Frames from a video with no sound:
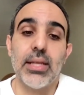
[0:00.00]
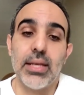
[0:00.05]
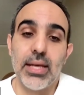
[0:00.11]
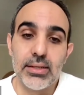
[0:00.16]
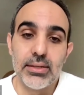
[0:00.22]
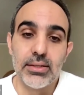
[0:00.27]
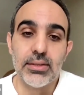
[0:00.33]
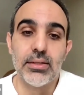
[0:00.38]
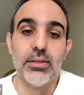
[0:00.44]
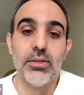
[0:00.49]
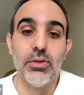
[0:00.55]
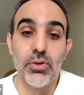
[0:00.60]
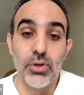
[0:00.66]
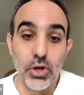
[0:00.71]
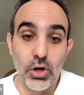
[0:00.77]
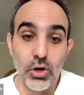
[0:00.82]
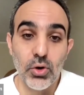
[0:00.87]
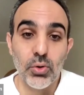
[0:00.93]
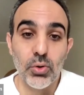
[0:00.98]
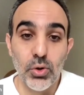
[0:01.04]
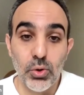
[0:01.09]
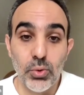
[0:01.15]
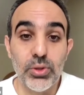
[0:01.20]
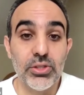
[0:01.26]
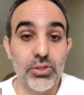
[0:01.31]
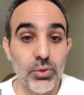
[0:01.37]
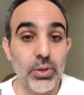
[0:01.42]
that you know
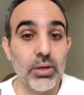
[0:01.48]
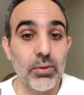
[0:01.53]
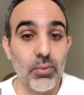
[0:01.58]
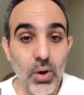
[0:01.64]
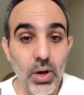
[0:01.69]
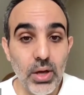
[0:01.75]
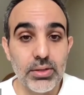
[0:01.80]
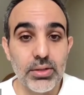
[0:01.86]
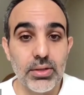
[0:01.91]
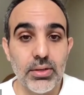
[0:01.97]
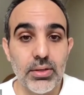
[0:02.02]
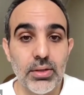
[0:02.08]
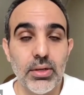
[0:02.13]
who is doing what,